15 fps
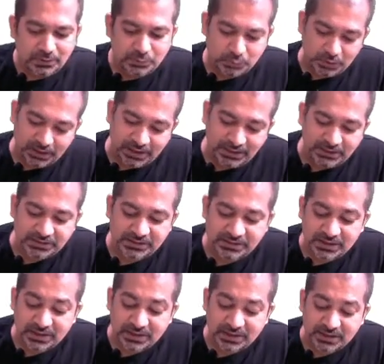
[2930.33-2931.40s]
So again, this is
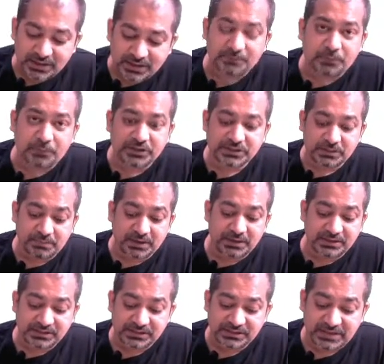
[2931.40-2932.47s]
a restrictive policy, but
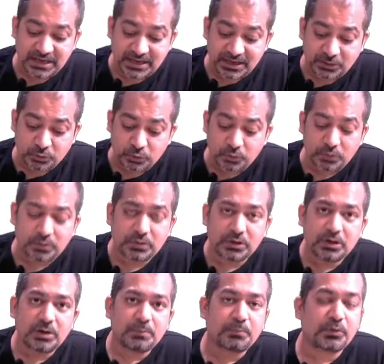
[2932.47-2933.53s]
this is taken to
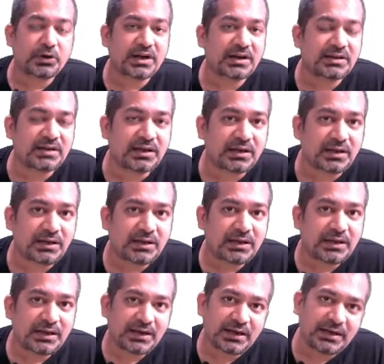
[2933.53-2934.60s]
protect the
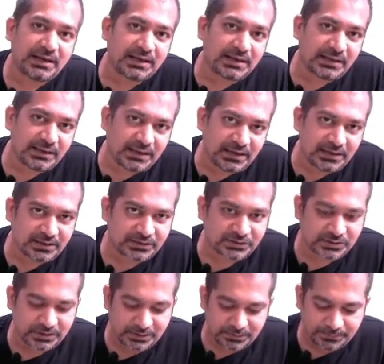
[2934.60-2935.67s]
Indian
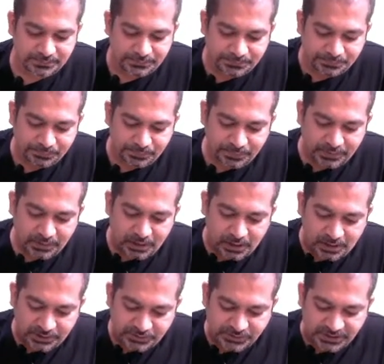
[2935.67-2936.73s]
industry.
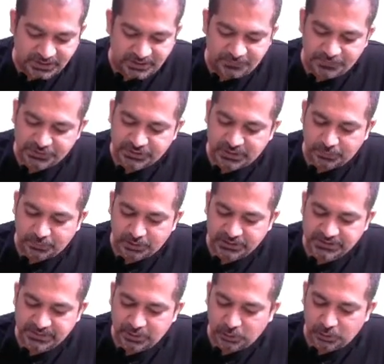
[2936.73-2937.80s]
A restrictive fiscal
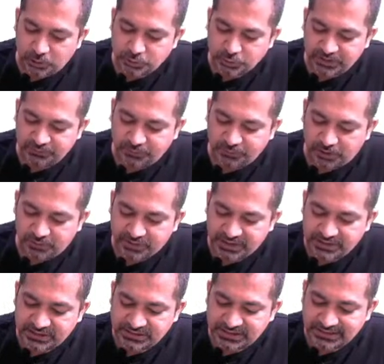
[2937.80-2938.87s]
policy may also involve
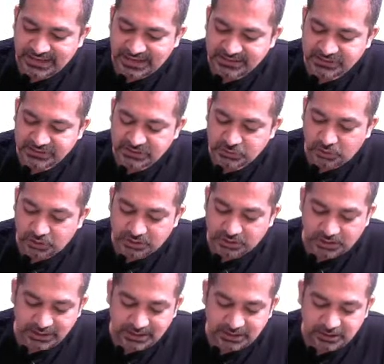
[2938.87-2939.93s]
raising taxes or
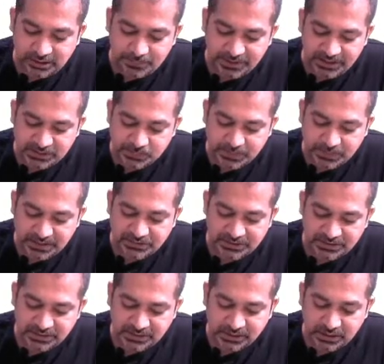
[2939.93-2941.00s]
cutting government expenditure
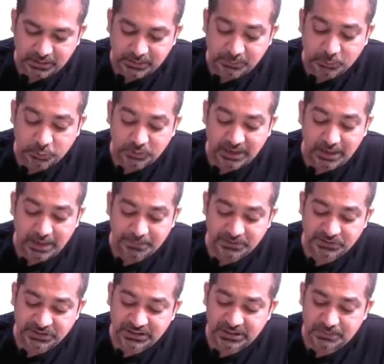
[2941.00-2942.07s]
in an attempt to
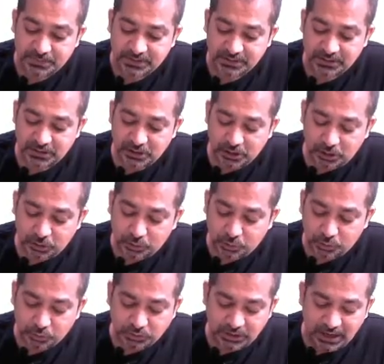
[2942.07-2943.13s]
dampen GDP
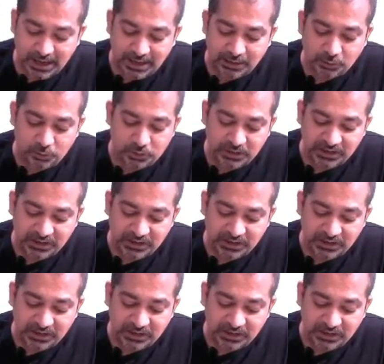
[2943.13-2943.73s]
growth and lower